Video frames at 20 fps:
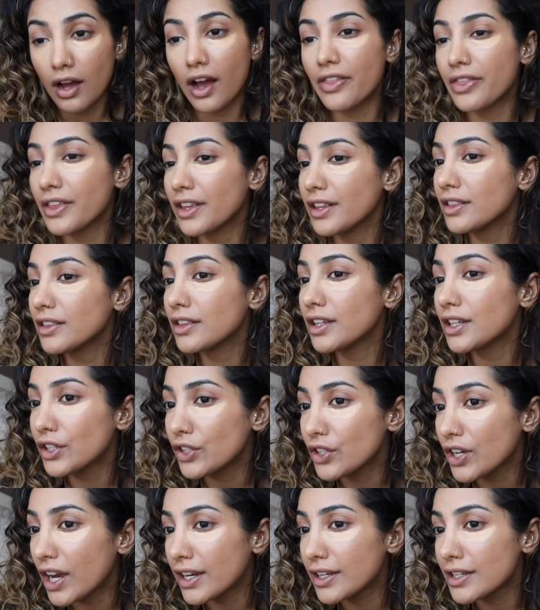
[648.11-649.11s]
I think this
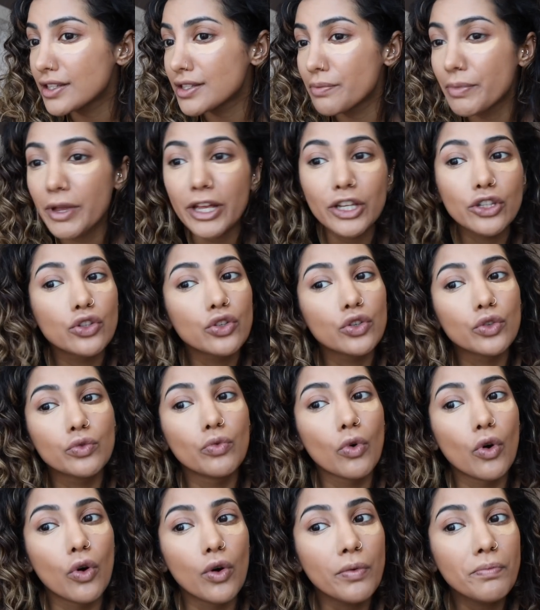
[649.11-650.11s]
shade is a bit too
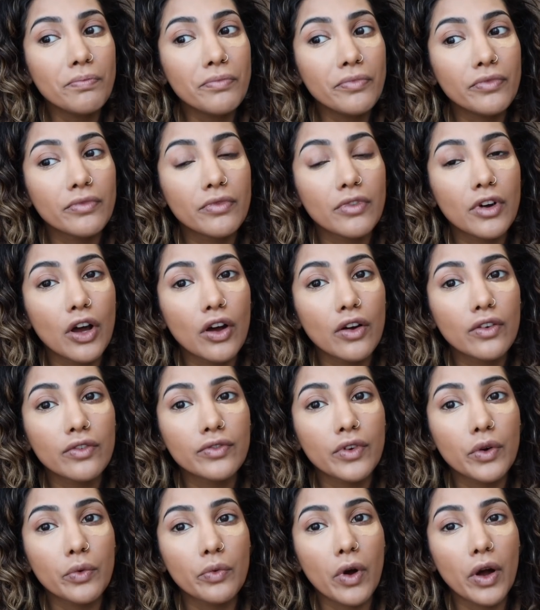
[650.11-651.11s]
warm
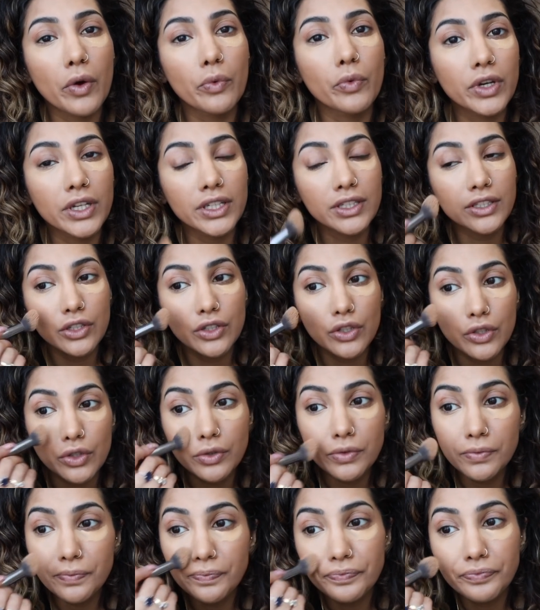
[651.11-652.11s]
for what I wanted to
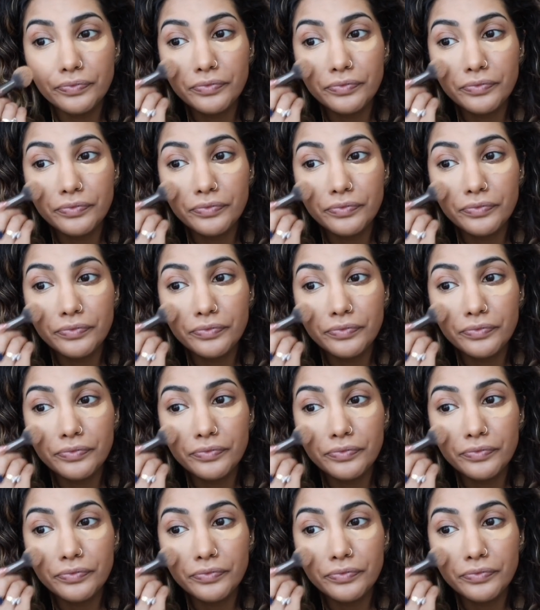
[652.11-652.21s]
do,